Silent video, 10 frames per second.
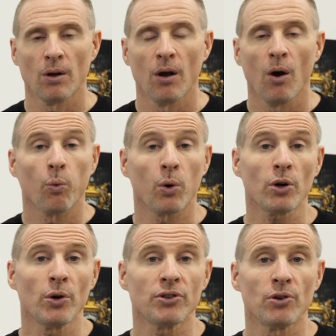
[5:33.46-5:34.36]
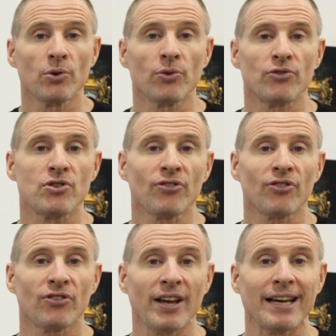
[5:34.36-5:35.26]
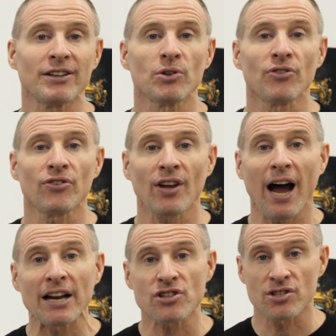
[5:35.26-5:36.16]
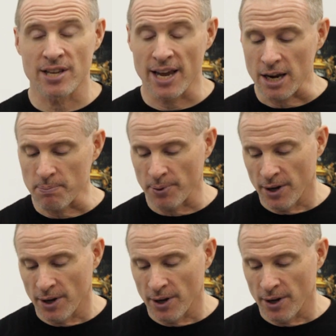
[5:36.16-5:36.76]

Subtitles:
We're going to use just standard Scotch tape